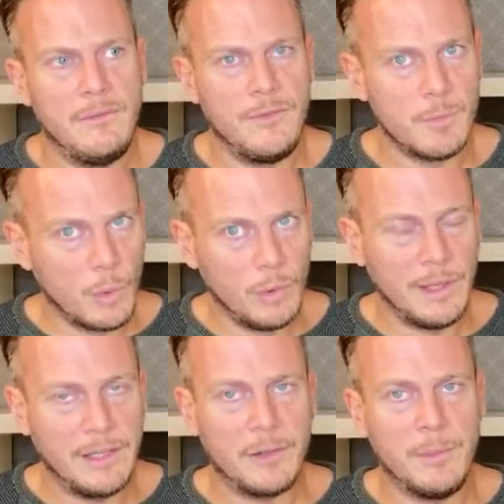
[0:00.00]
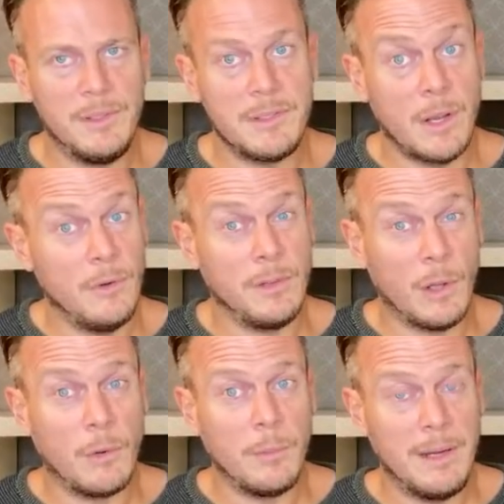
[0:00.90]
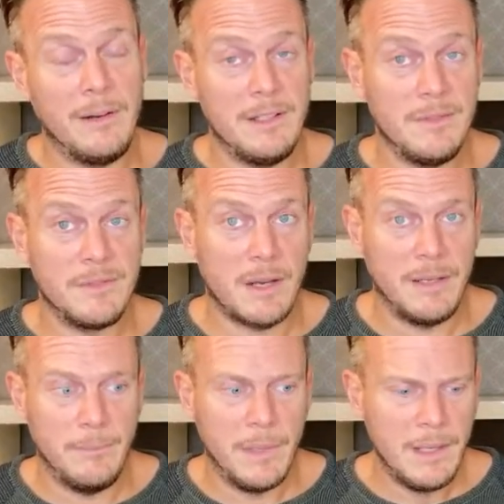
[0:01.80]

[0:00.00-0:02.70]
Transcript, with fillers: small increments over long periods of time.